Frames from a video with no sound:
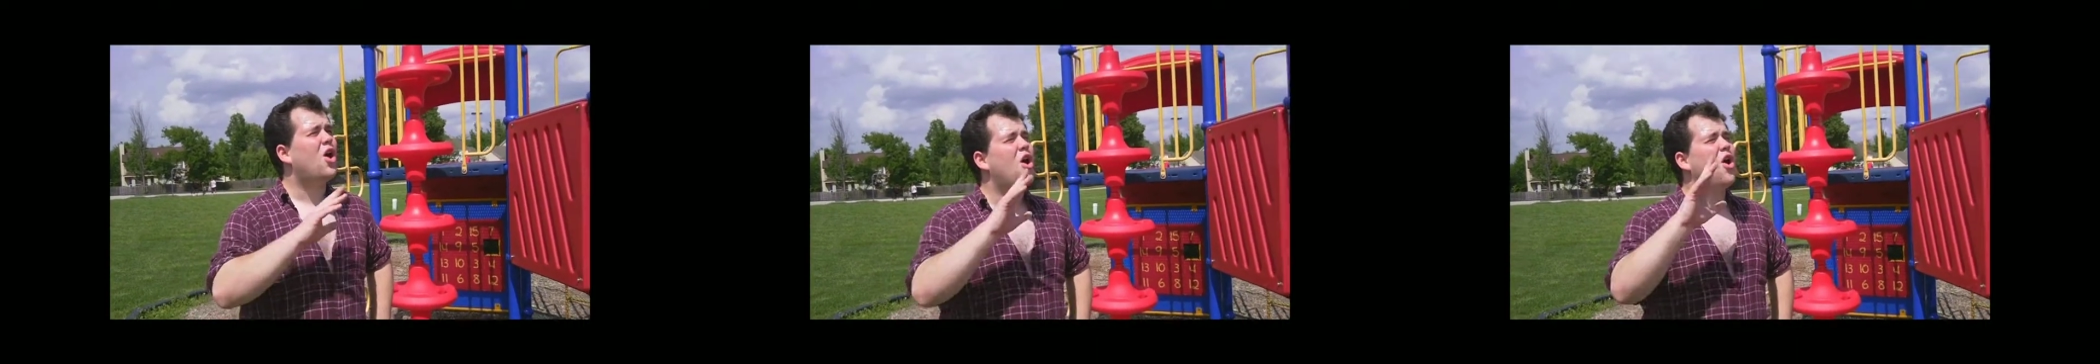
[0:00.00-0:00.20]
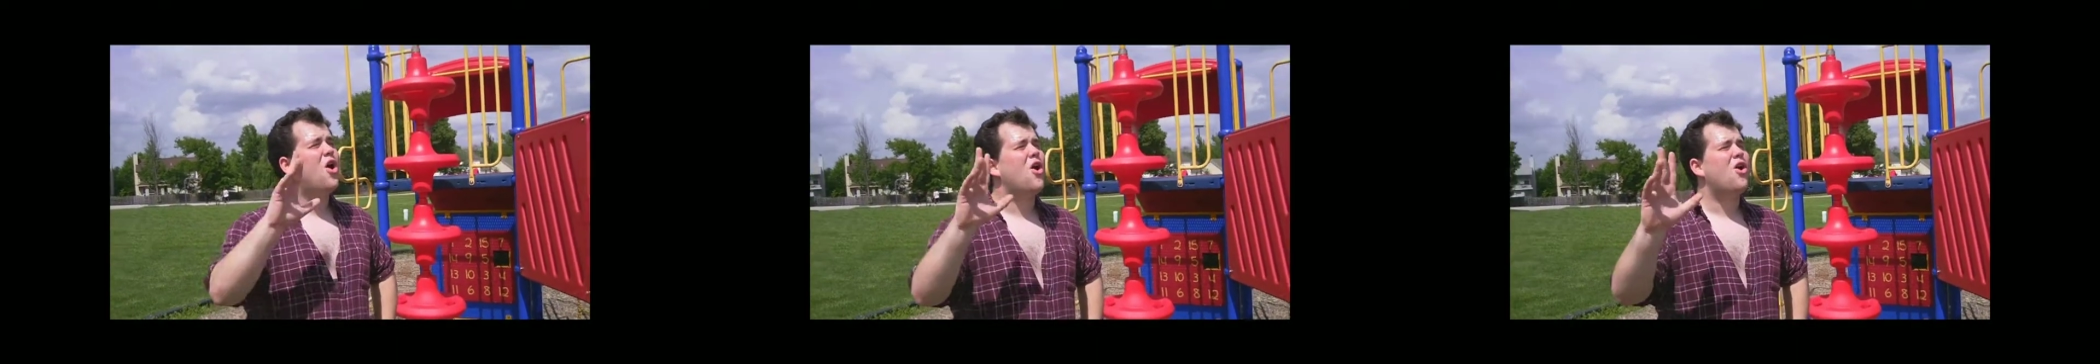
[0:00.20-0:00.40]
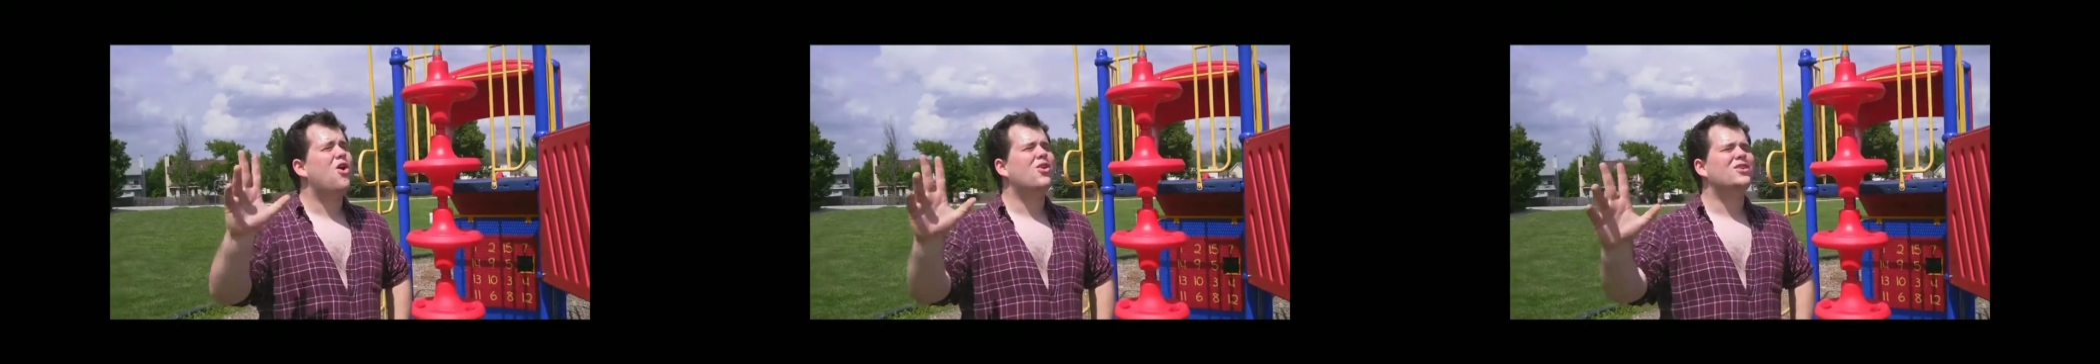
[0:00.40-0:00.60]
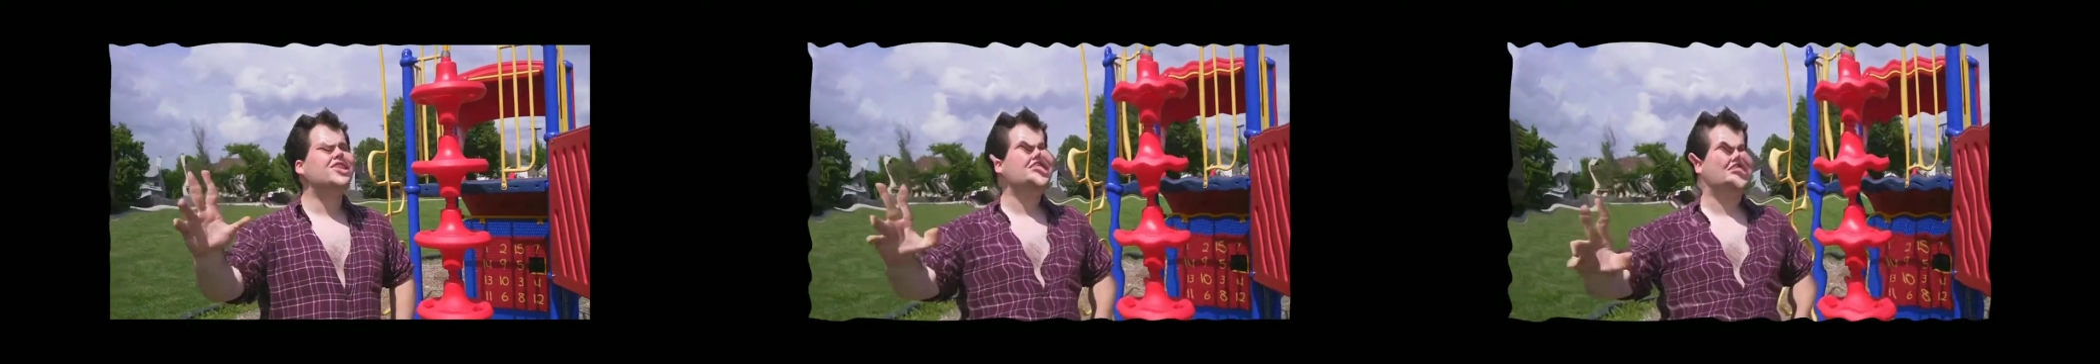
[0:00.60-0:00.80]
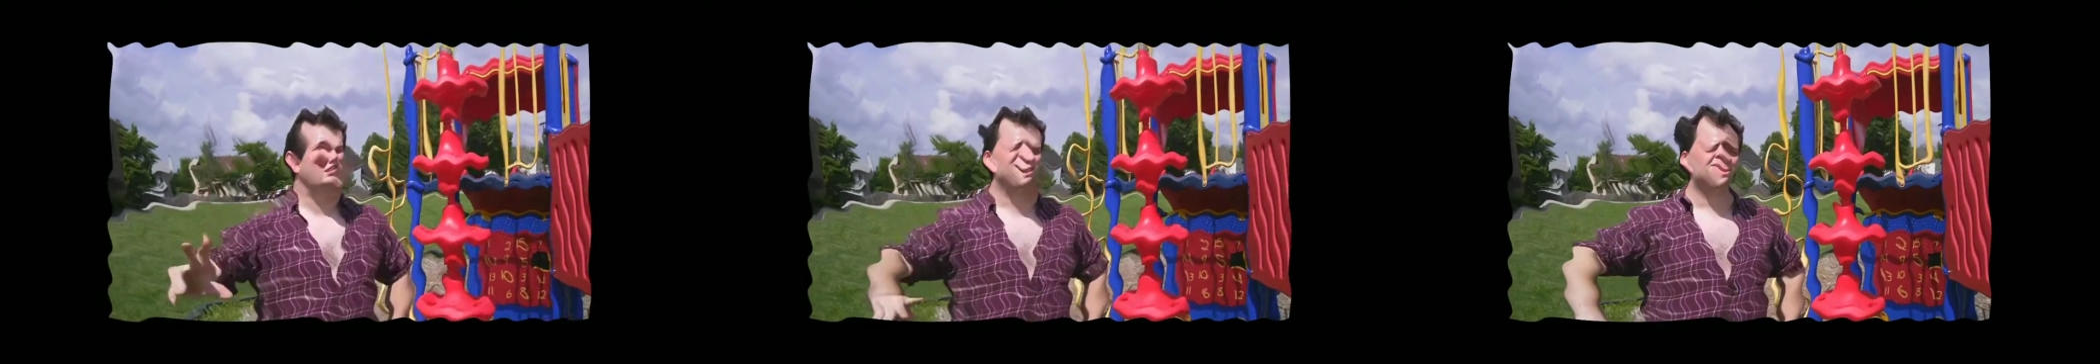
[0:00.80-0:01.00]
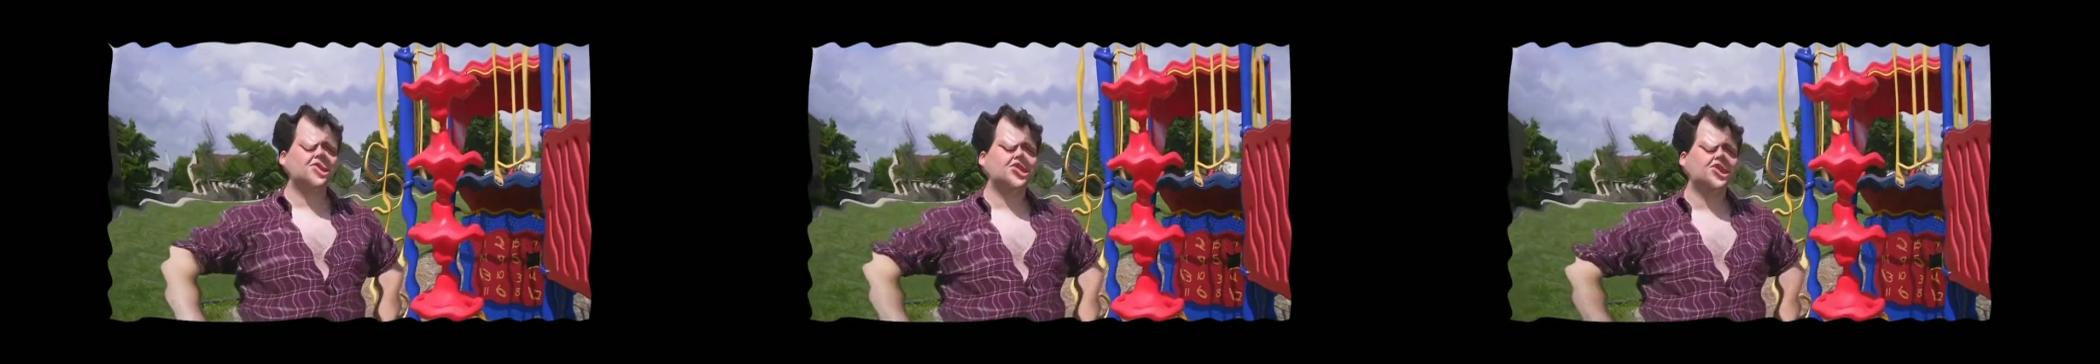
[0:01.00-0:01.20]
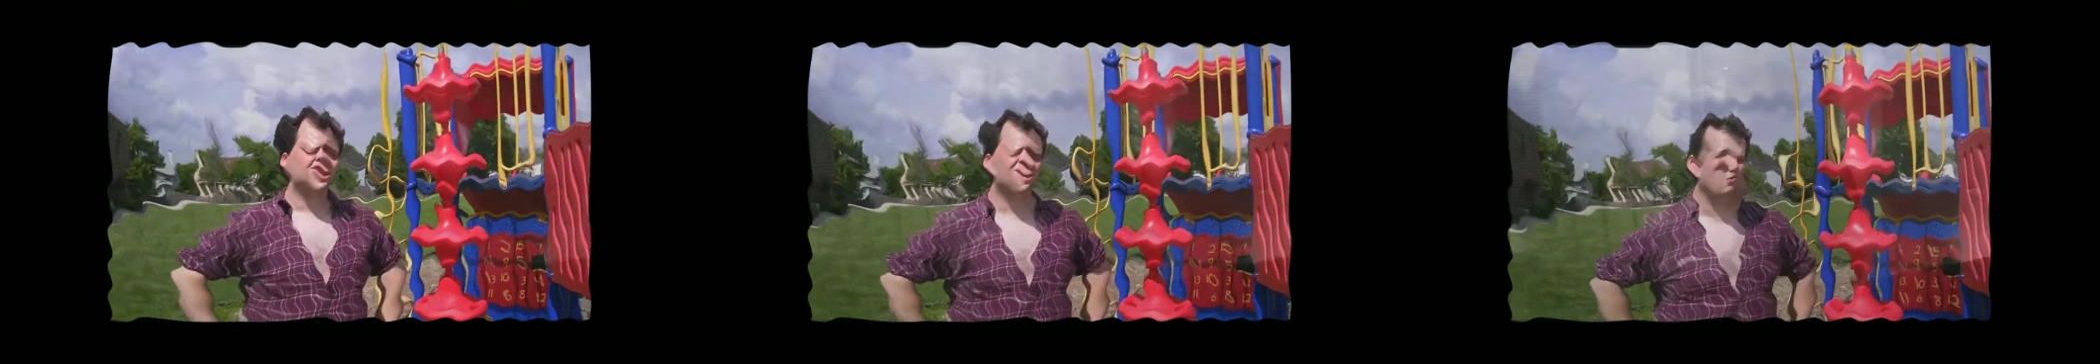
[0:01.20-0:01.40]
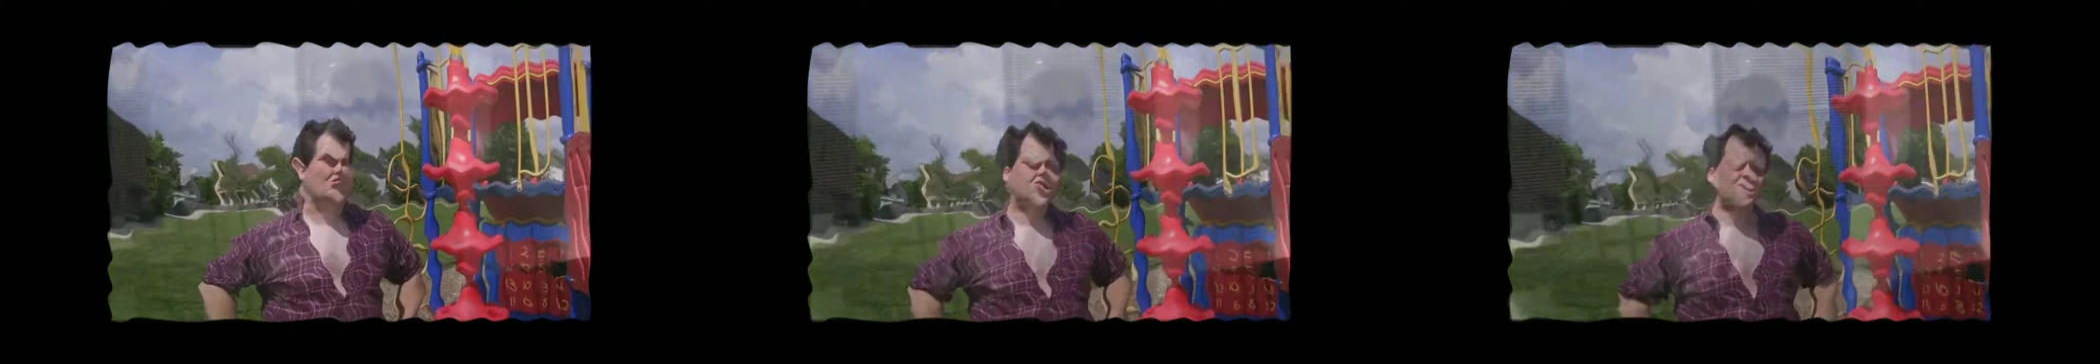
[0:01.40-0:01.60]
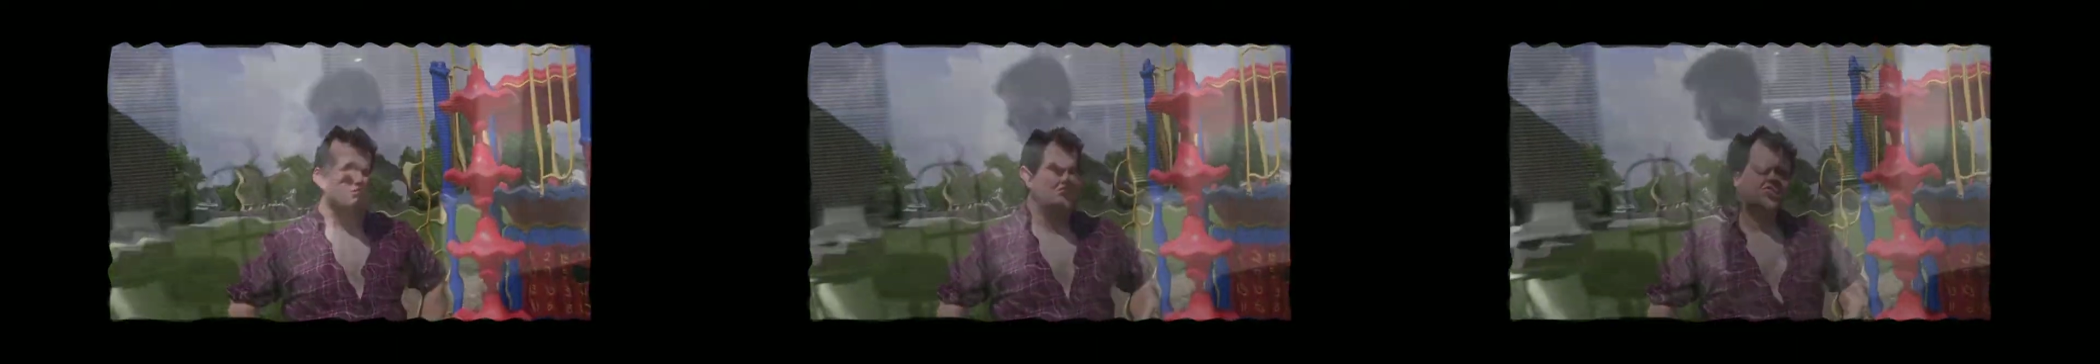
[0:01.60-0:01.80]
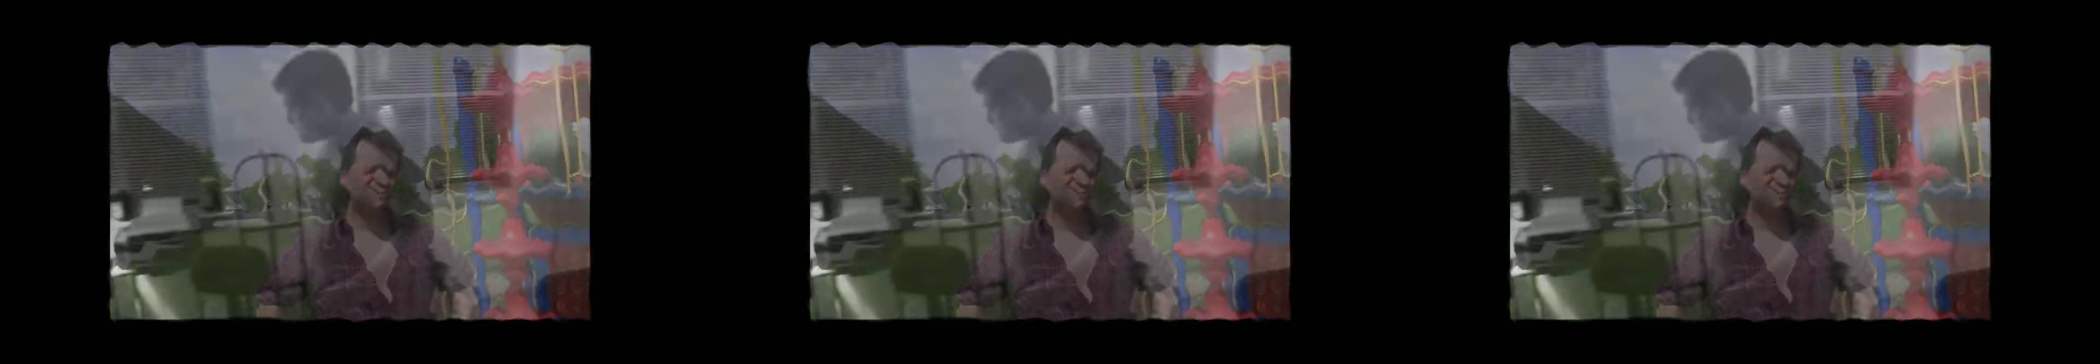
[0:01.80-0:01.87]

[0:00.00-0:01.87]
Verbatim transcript: long wait, time. Wait, no, wait, no, not this